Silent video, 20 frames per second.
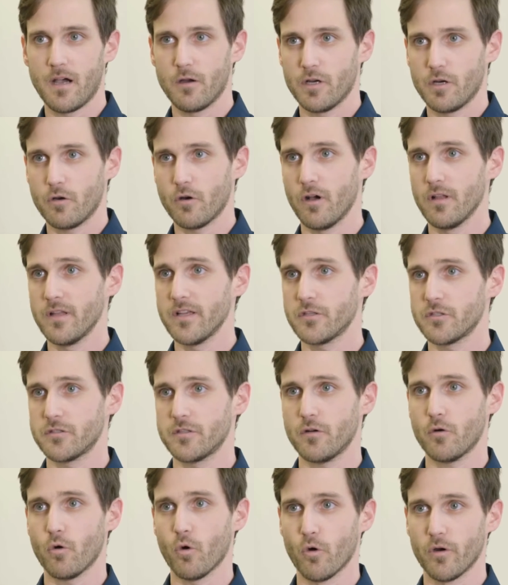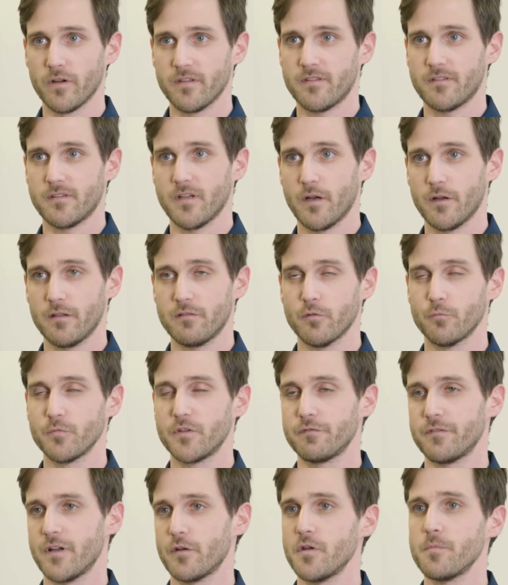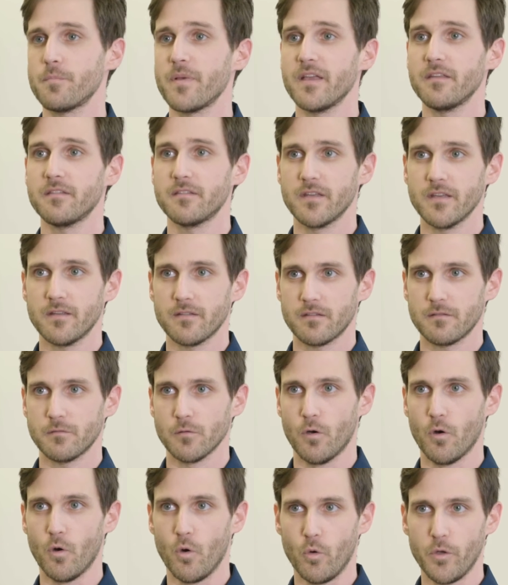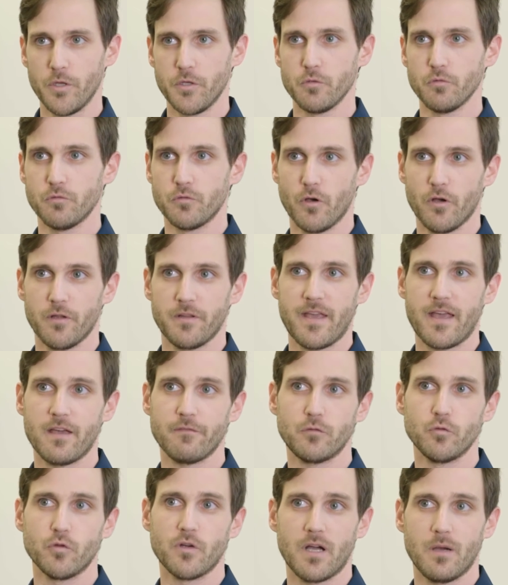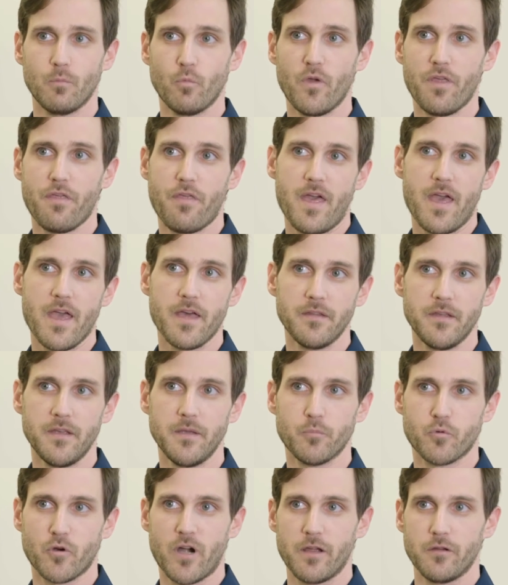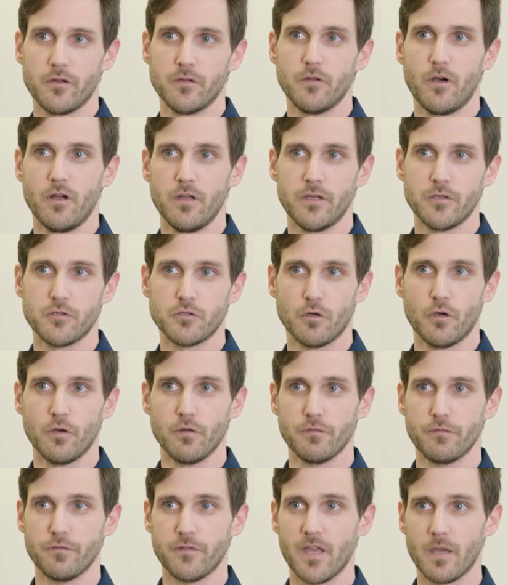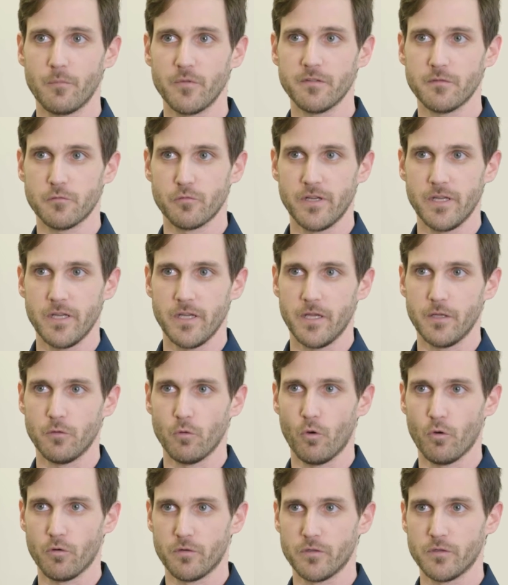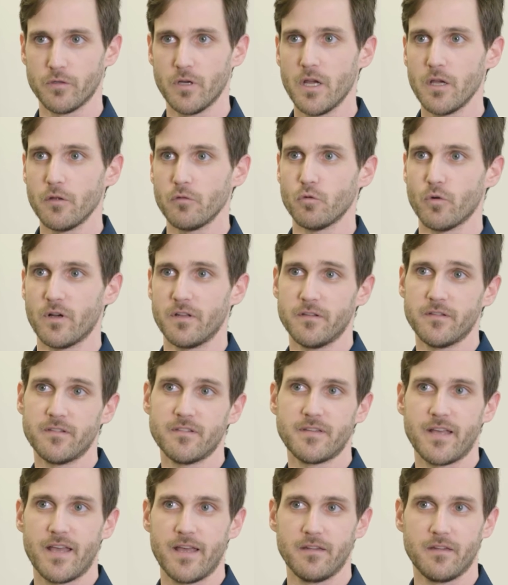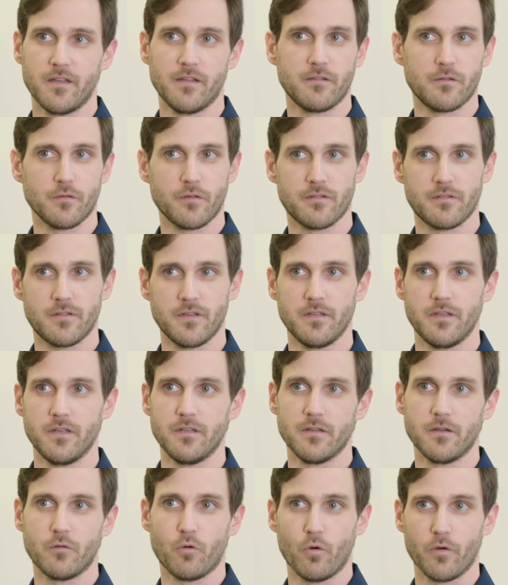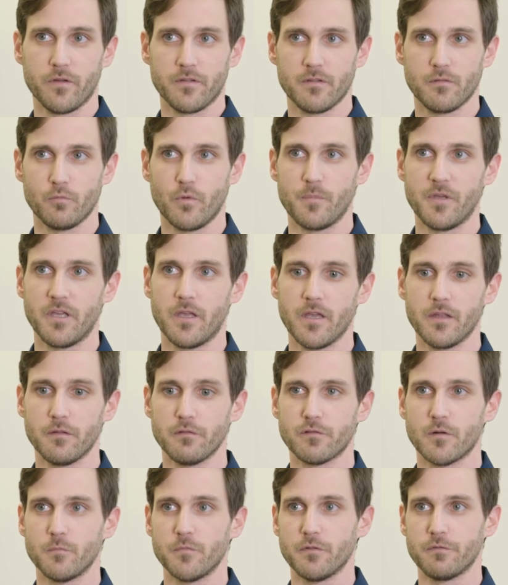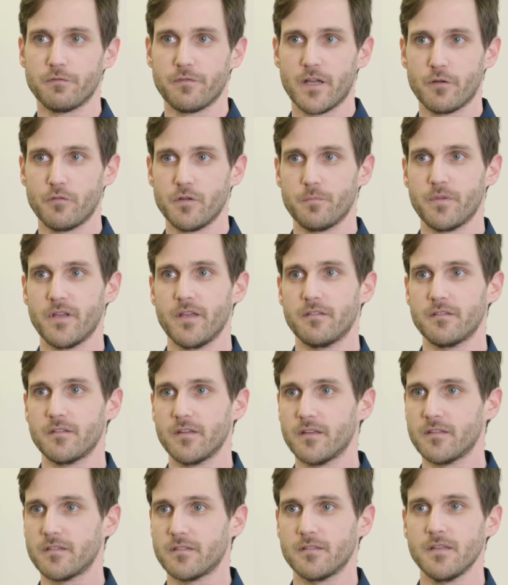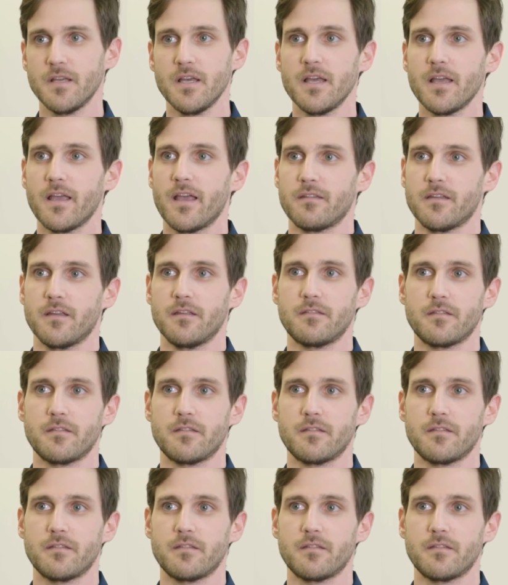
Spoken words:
our college, the course starts from the very basics, so you don't have to come with any prior knowledge of chemistry in order to understand and succeed in the course. We begin from the very basics, as I